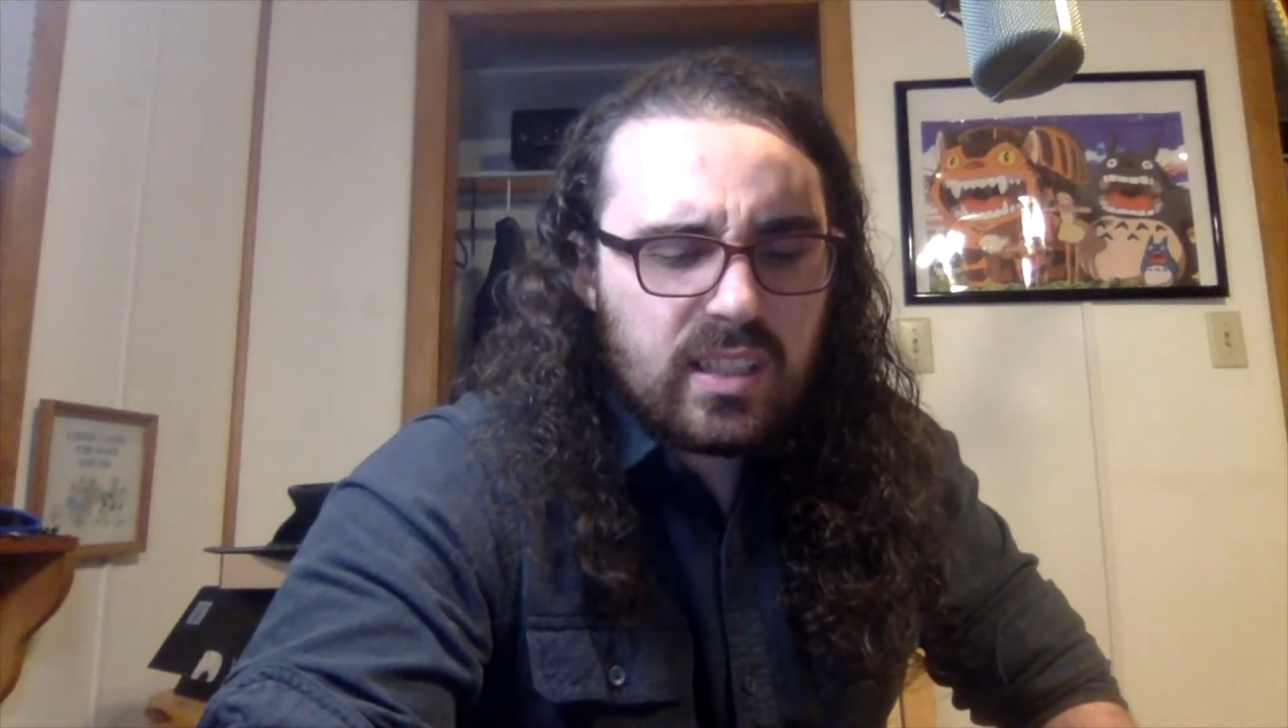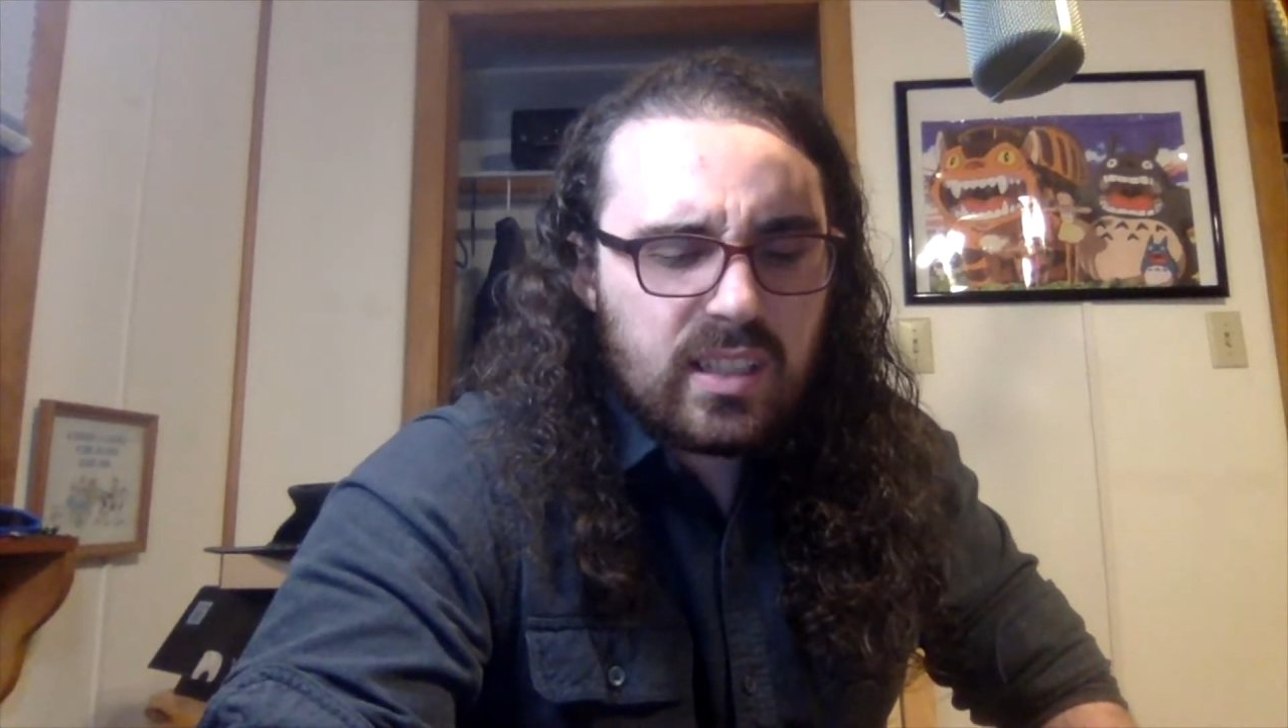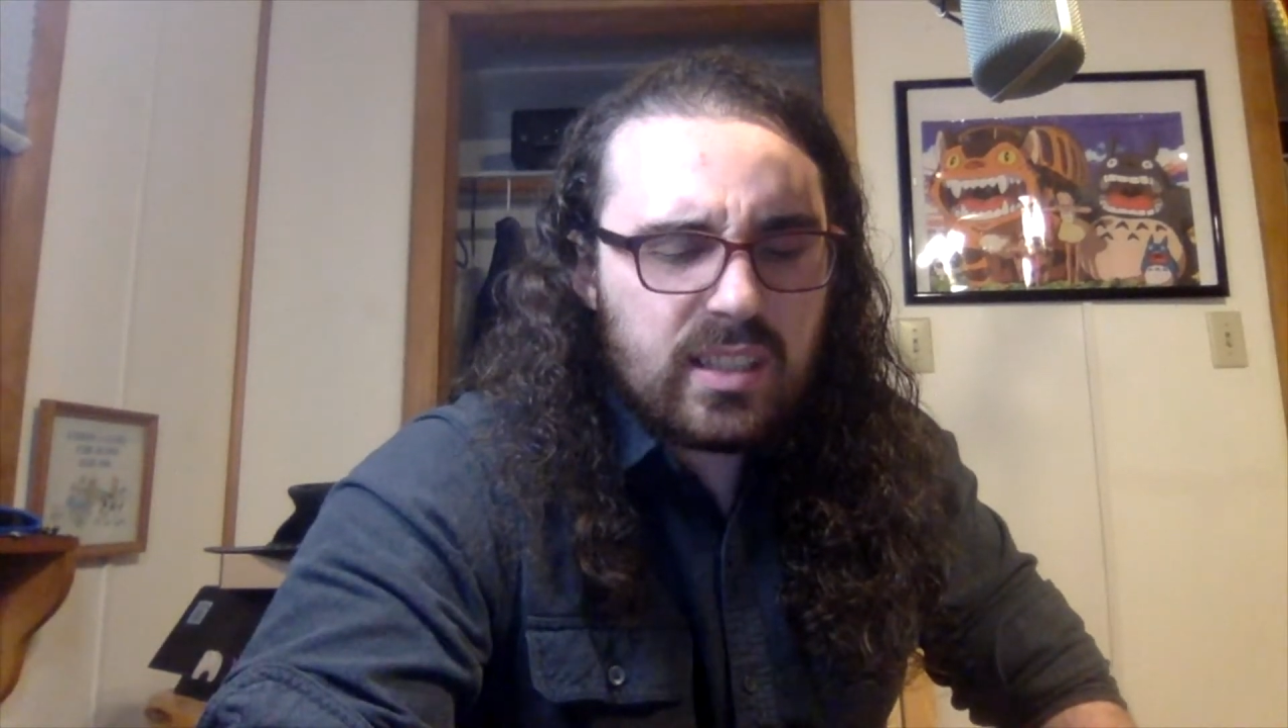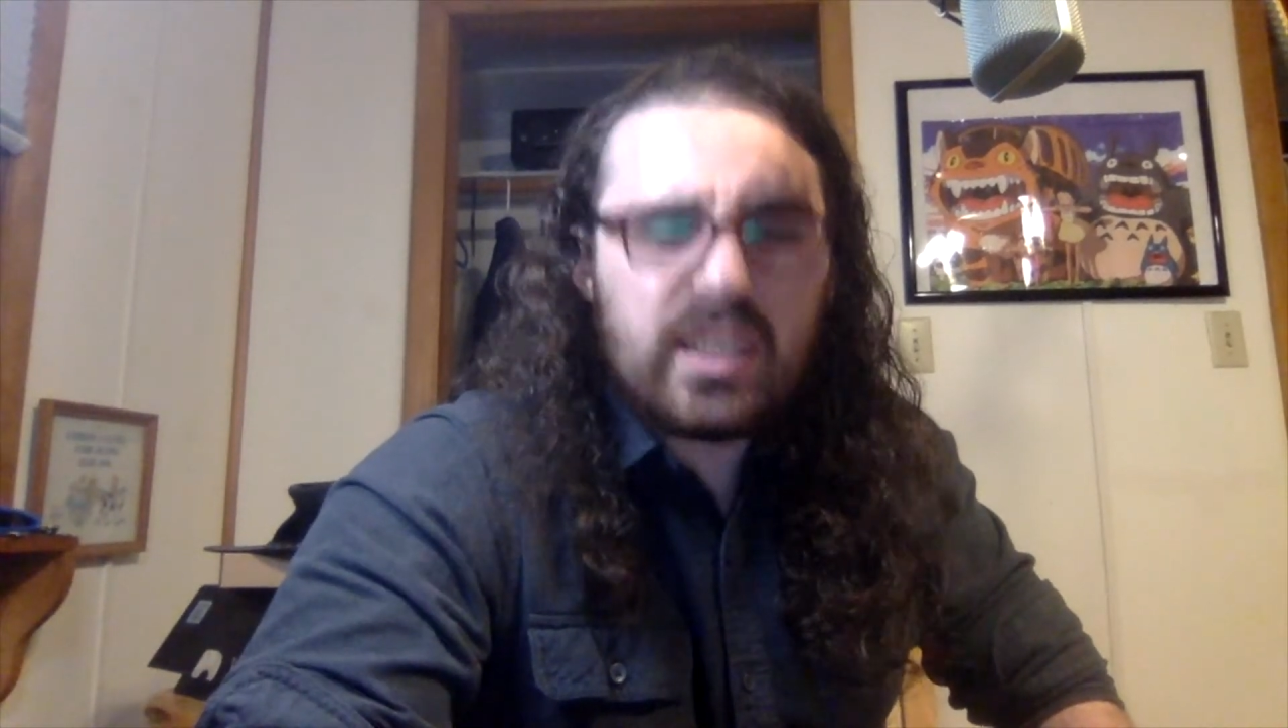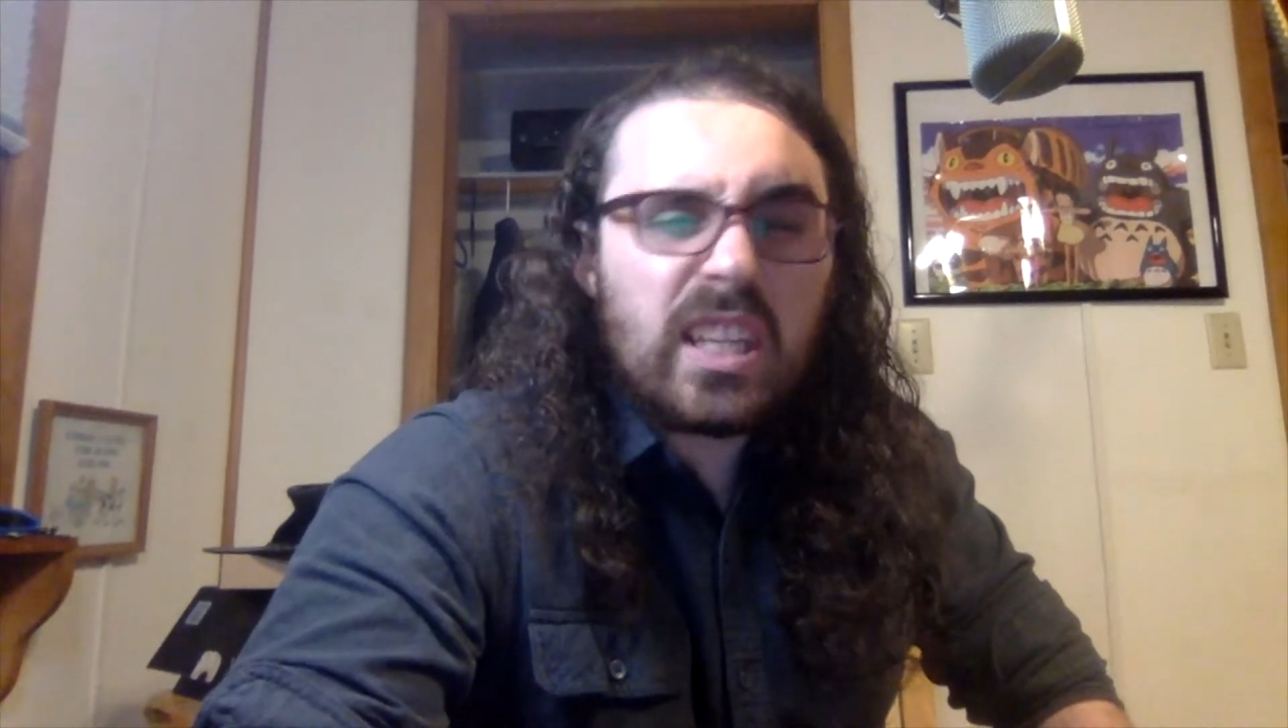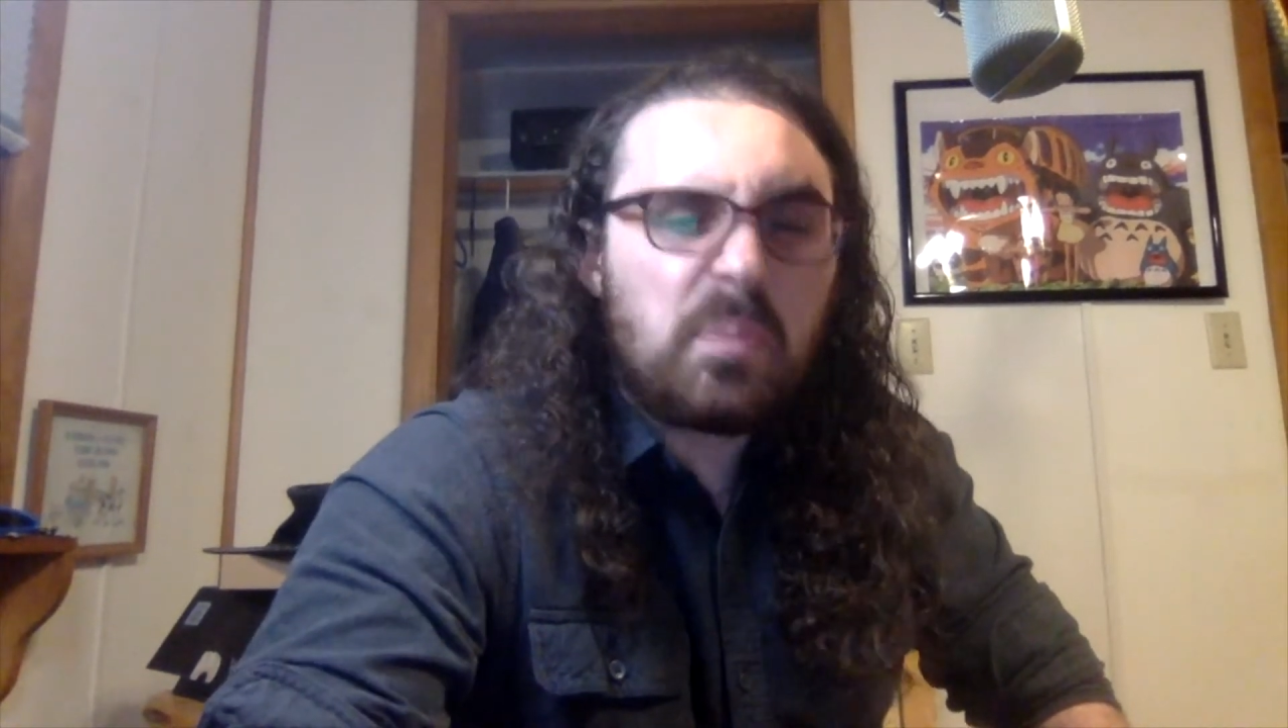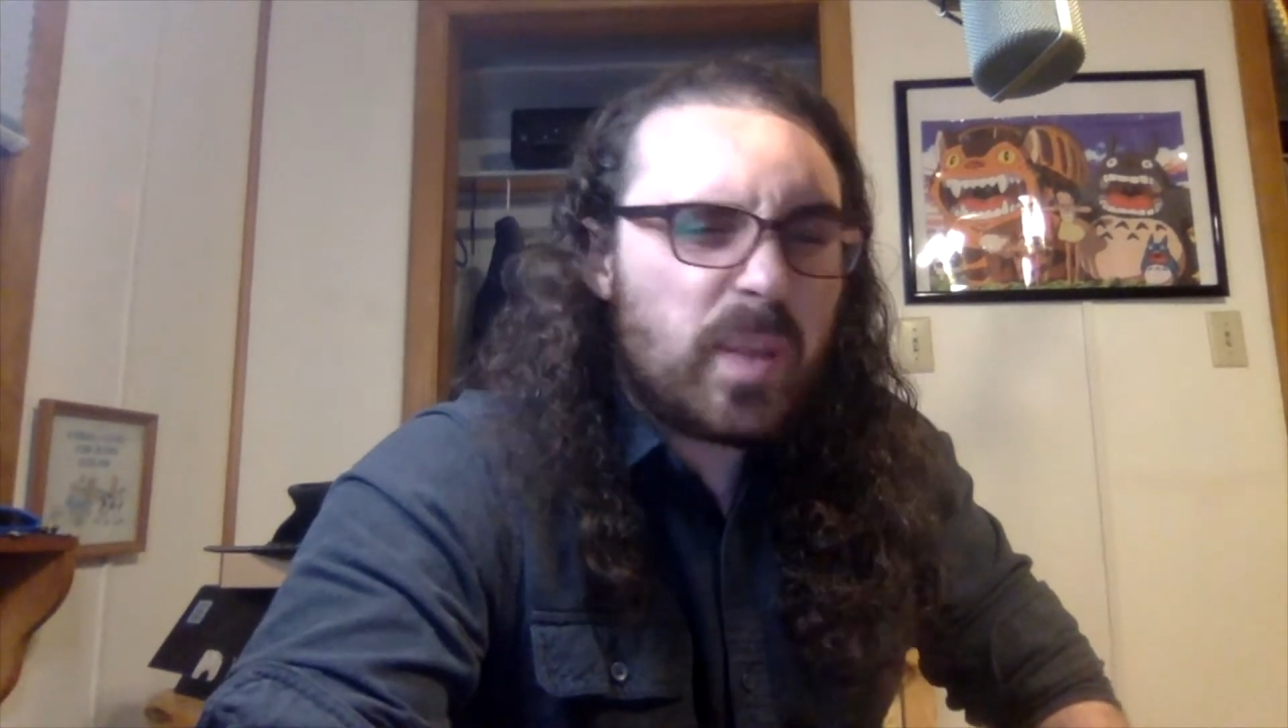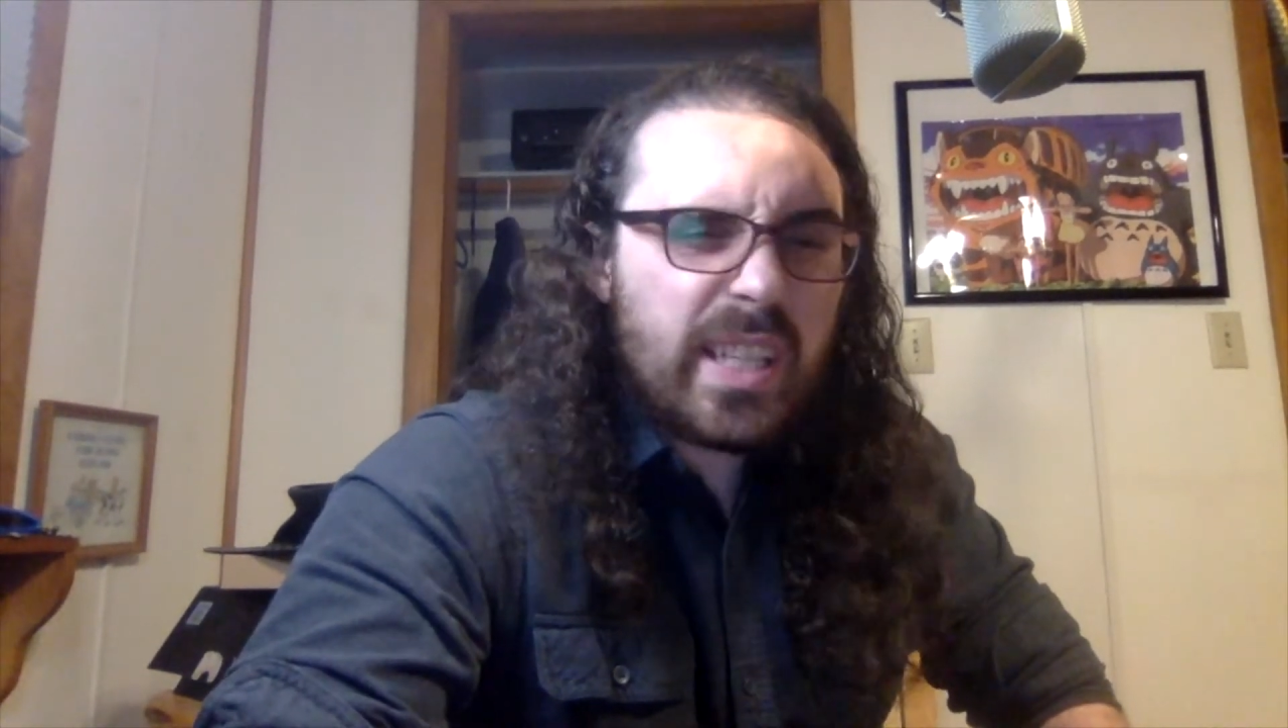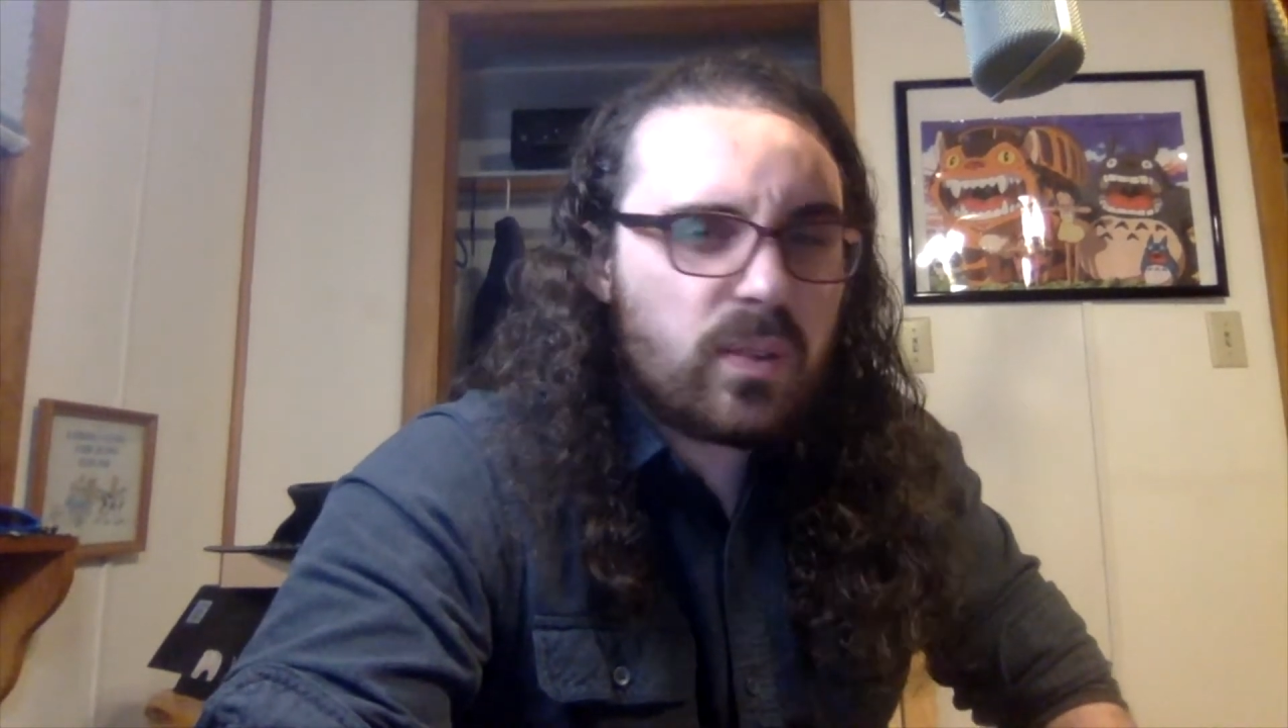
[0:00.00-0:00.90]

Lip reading: deeply